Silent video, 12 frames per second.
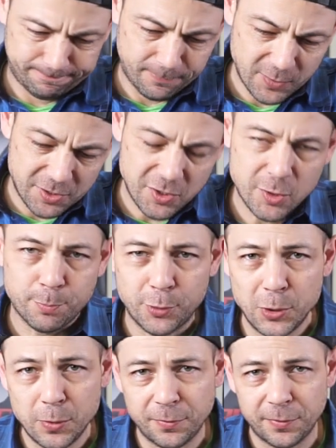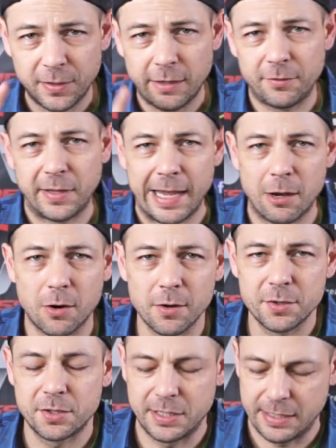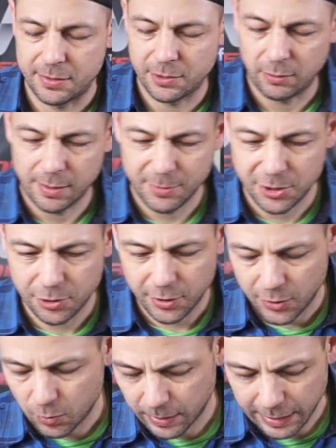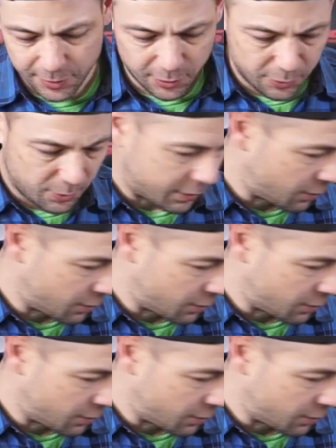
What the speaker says: this is proof of CalRC. So let me show you what I do